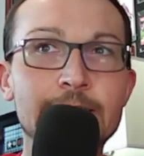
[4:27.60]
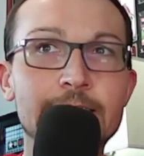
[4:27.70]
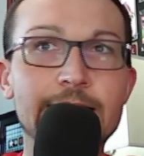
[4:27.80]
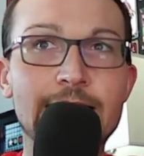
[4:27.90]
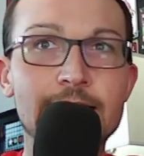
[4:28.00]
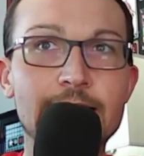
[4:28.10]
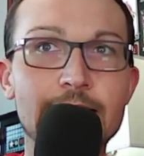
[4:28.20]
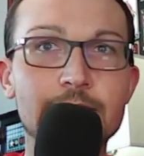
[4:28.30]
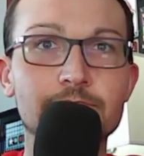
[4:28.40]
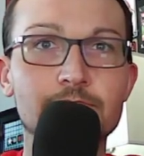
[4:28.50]
that
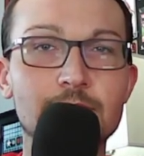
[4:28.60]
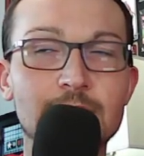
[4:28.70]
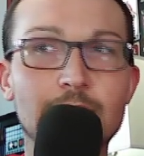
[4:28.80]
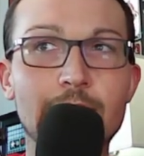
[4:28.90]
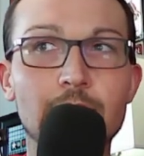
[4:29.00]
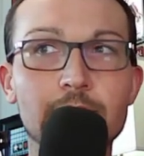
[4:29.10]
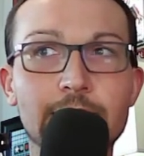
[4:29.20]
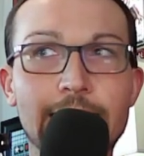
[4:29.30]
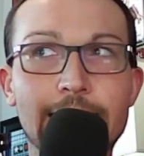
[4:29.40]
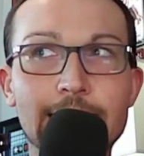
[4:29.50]
day. Well,
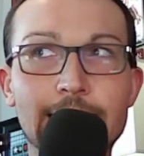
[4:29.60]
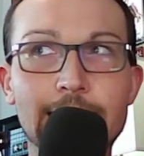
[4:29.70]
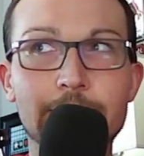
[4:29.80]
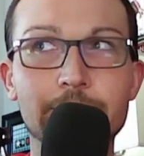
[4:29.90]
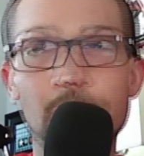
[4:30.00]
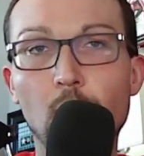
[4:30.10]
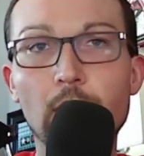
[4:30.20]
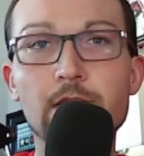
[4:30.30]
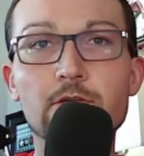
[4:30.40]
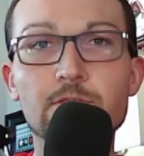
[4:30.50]
and
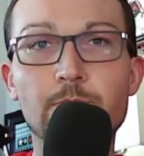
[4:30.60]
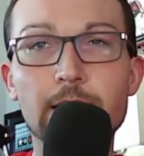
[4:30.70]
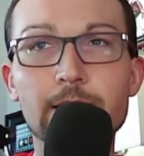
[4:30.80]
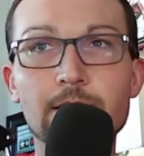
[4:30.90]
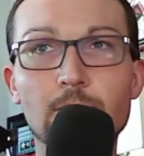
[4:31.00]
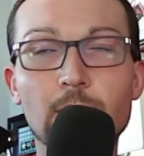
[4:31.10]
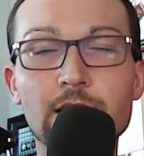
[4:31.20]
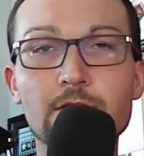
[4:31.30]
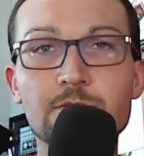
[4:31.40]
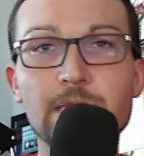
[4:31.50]
one of
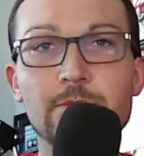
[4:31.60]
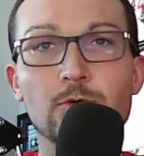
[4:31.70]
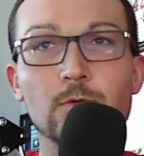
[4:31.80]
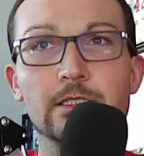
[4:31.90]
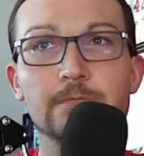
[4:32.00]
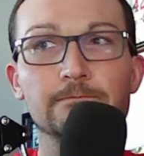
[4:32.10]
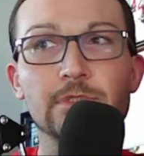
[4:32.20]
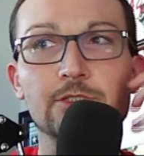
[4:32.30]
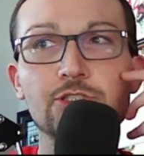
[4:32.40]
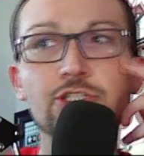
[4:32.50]
those people were
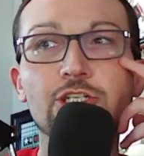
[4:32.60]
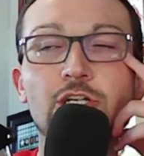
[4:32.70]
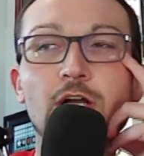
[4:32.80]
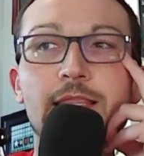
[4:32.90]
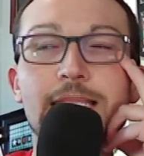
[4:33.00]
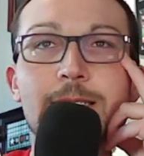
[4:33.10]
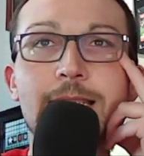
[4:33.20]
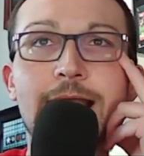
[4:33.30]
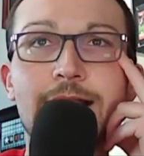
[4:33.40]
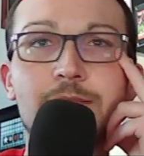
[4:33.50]
shot in the
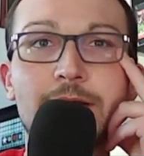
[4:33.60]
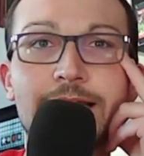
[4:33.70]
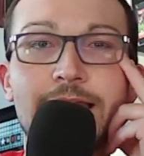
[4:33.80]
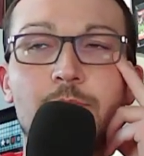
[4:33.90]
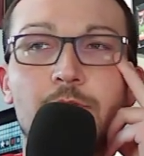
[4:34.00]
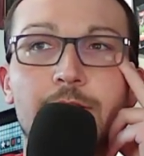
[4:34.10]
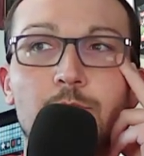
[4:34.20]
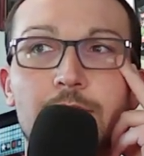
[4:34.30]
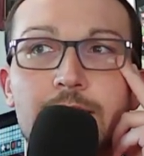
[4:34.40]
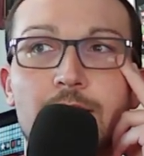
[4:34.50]
neck by a Capitol Hill
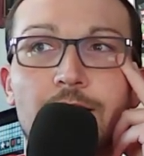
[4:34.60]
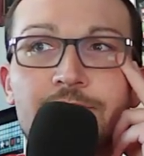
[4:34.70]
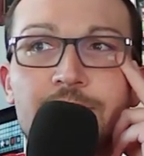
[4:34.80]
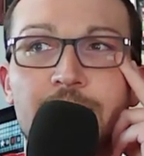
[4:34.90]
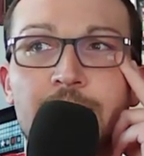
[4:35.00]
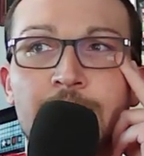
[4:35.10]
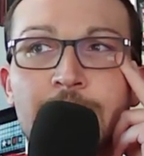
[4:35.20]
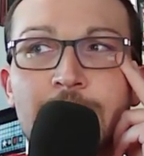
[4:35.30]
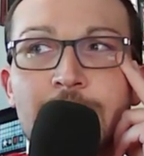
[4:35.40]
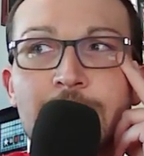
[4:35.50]
police officer.
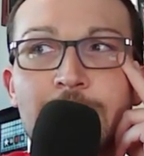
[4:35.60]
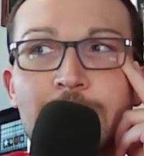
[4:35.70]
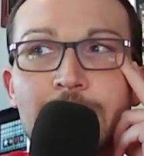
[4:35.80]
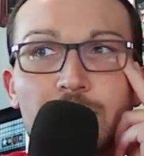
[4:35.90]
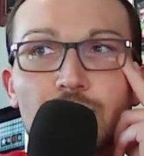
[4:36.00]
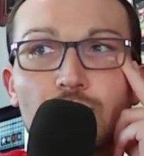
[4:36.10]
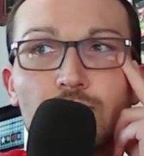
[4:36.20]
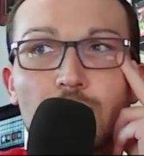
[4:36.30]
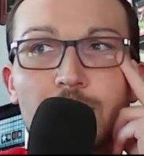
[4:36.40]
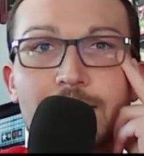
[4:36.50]
2
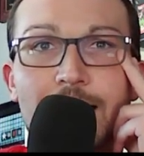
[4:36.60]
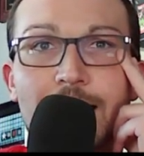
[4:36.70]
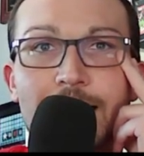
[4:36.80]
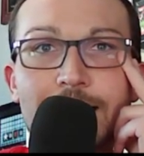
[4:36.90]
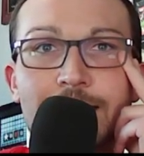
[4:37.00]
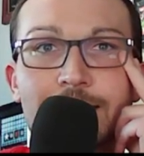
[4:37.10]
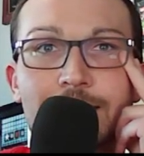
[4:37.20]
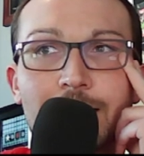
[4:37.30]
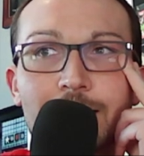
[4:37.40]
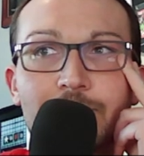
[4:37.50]
more died
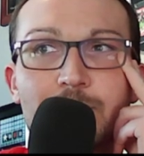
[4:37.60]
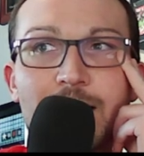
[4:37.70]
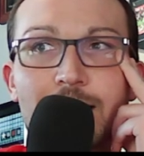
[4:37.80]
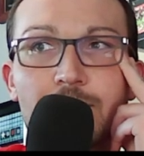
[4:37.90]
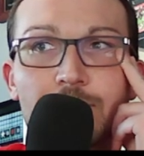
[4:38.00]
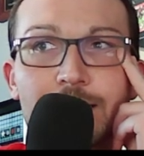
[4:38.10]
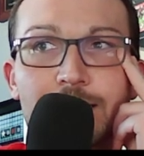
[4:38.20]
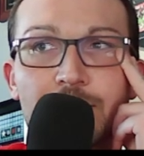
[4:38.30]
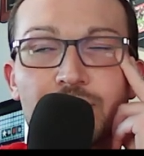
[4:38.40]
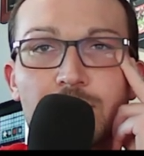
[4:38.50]
of medical
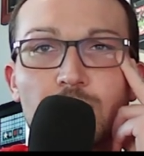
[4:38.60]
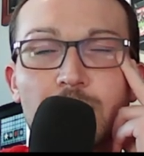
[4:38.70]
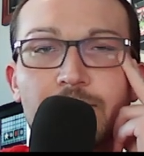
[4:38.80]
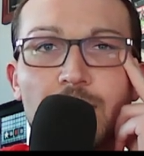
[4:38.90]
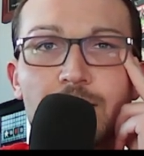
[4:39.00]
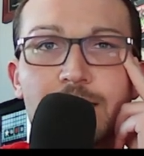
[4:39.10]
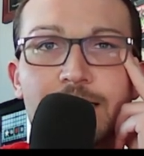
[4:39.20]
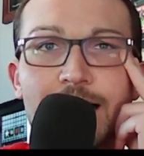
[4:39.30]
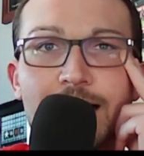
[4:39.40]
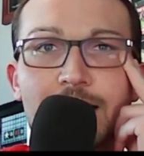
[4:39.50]
conditions, one of a heart
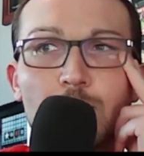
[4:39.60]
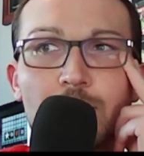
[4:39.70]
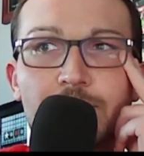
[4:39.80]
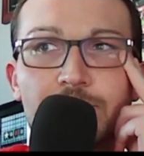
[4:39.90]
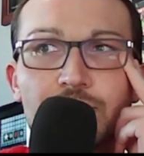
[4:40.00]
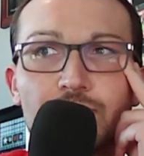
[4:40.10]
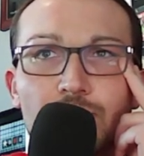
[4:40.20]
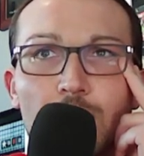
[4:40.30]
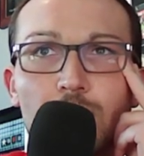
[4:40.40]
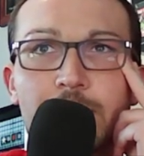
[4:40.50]
attack and one of
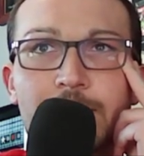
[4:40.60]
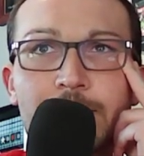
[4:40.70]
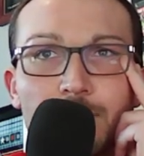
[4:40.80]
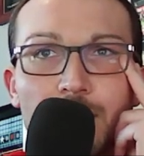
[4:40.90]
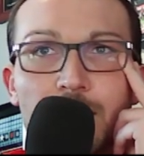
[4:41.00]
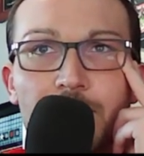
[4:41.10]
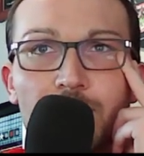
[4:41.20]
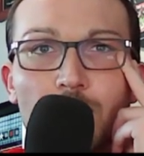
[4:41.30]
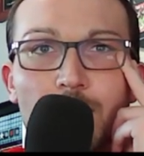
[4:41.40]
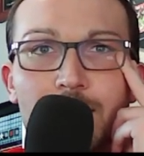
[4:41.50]
stroke. Another
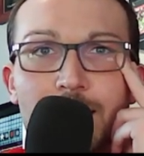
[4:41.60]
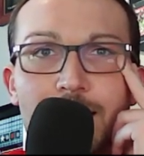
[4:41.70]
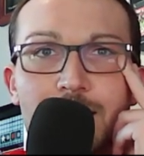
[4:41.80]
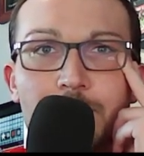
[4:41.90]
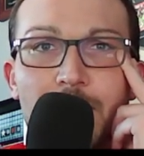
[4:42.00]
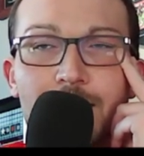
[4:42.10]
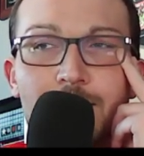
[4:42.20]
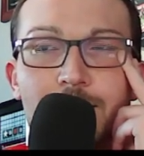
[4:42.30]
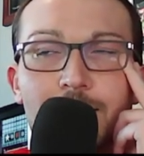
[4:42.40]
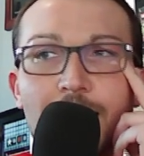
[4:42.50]
one
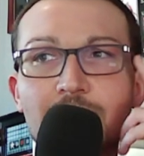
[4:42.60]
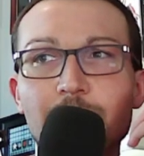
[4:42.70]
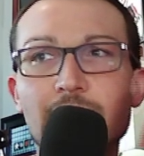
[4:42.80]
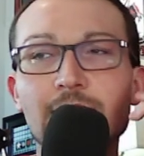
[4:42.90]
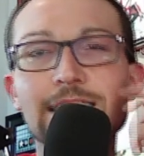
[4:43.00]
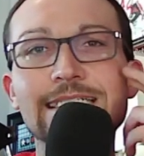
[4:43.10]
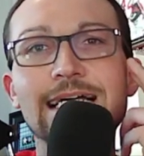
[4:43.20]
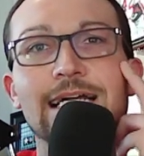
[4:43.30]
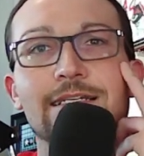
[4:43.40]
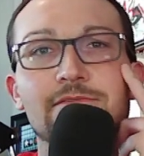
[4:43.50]
has apparently
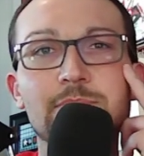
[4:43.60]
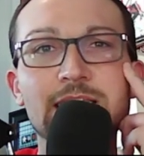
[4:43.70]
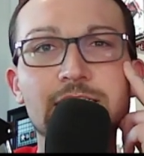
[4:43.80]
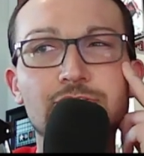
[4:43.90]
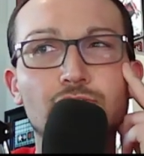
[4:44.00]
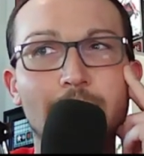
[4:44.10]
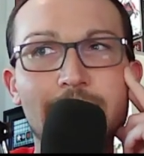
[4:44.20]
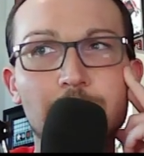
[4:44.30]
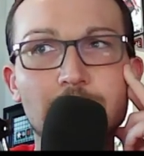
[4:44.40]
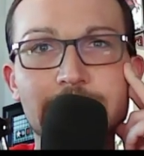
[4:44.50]
died of being
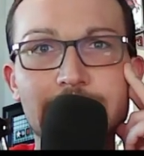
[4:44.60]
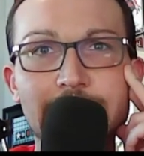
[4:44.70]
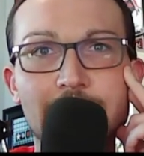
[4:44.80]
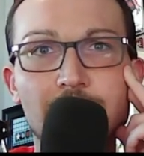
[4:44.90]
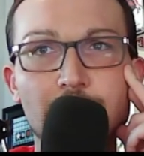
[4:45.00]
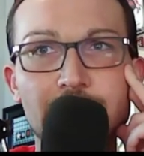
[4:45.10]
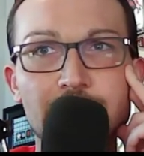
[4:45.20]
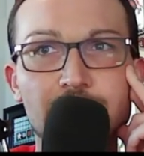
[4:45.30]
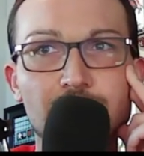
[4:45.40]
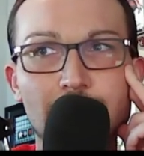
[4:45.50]
trampled to death, which
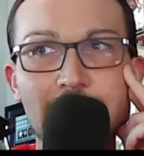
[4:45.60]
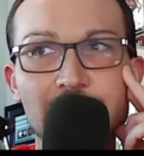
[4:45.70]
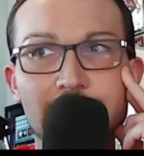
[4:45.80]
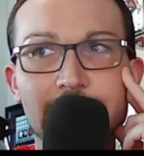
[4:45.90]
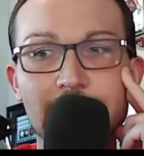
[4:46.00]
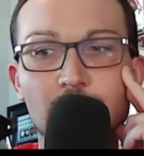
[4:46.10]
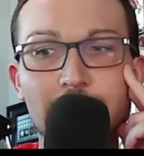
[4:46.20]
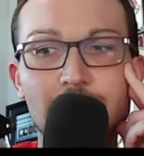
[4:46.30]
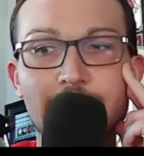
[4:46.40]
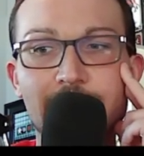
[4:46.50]
is tragic, and we
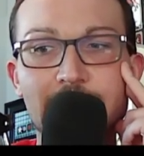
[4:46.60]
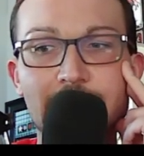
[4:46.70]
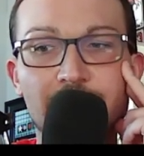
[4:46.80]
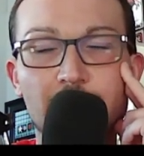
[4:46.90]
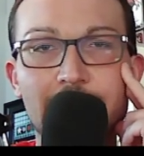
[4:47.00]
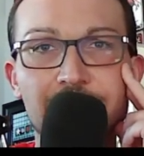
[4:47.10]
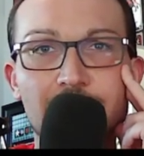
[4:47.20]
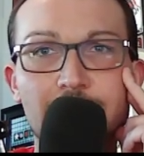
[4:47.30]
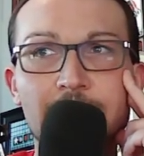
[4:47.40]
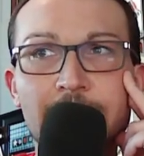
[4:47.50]
don't have any
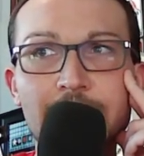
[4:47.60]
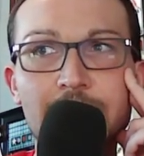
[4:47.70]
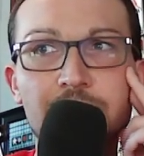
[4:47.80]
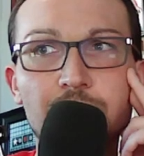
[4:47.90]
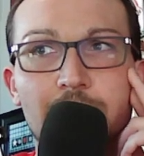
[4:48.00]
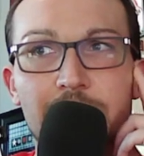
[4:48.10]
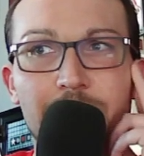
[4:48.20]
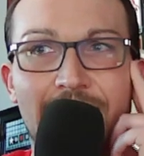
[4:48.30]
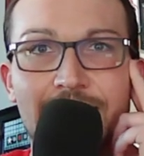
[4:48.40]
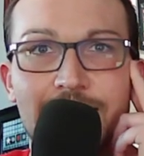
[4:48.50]
information to really
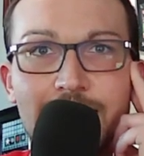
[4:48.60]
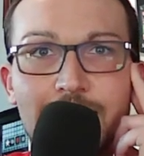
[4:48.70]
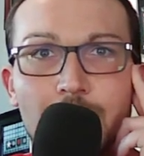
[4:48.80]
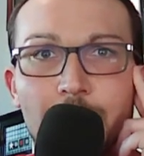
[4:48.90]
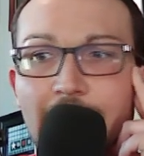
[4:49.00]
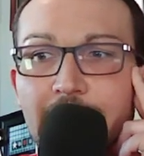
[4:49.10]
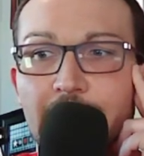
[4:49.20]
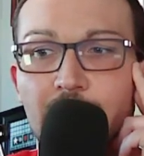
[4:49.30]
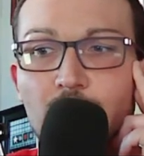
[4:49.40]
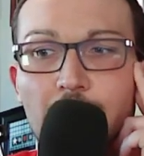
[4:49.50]
back that up. And the
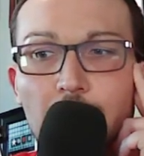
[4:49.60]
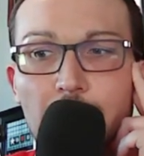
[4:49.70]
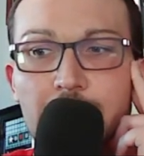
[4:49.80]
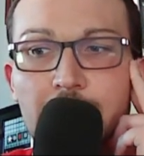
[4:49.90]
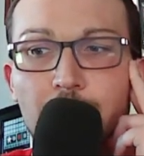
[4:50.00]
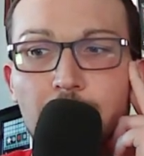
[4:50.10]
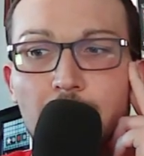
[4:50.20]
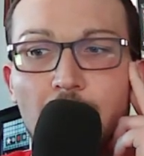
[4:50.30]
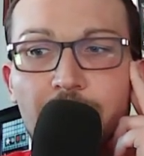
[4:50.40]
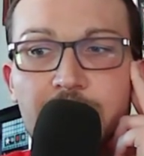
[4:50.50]
other one was
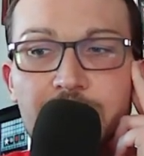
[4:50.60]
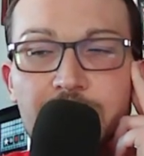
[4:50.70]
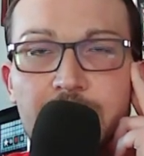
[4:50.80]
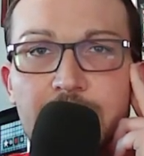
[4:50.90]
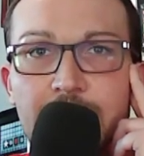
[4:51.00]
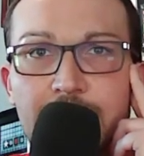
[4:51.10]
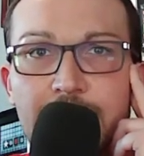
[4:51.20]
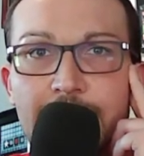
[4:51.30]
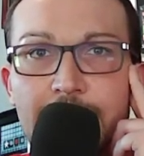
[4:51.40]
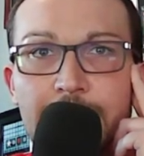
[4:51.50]
Officer
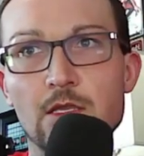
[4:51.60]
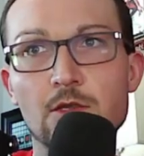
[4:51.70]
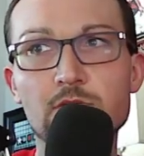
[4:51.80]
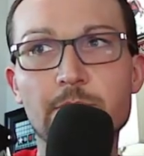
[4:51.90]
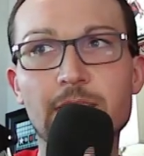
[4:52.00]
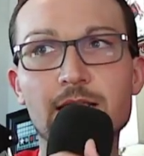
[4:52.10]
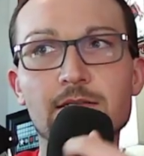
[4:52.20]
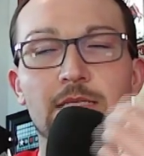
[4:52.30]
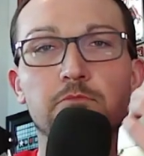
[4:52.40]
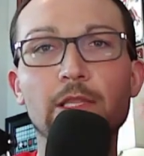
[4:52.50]
Sicknick, who was
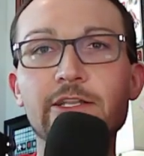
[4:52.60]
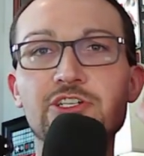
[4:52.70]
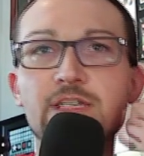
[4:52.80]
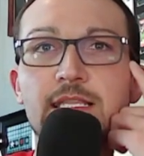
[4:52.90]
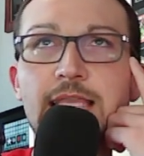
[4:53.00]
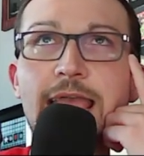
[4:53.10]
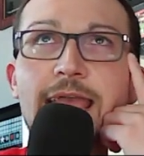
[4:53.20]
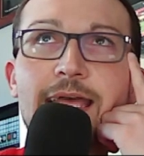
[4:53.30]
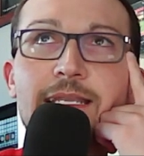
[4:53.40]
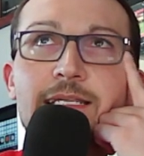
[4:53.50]
apparently bludgeoned in the
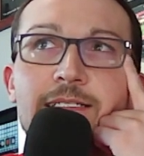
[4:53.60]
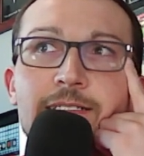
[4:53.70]
head